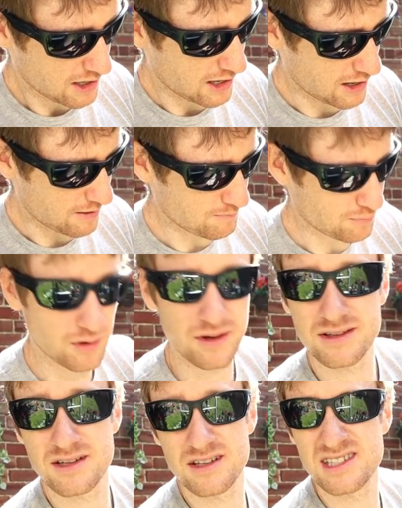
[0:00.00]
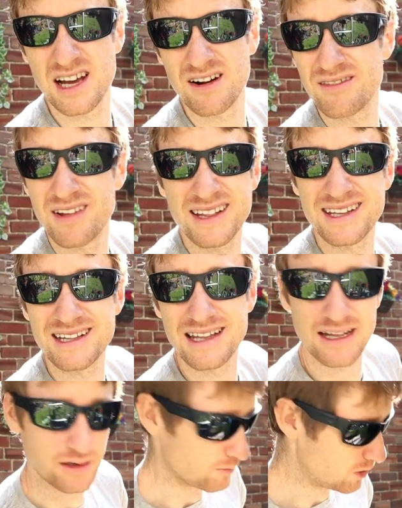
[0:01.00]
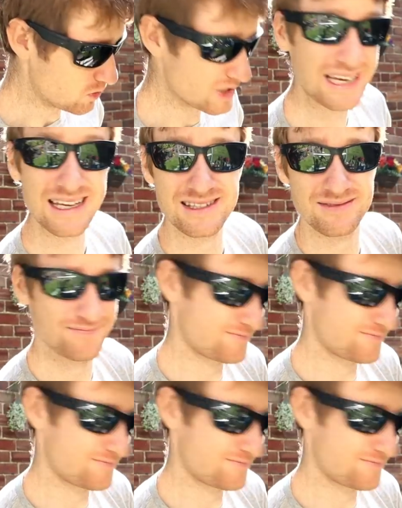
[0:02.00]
But it turns out I didn't end up using it.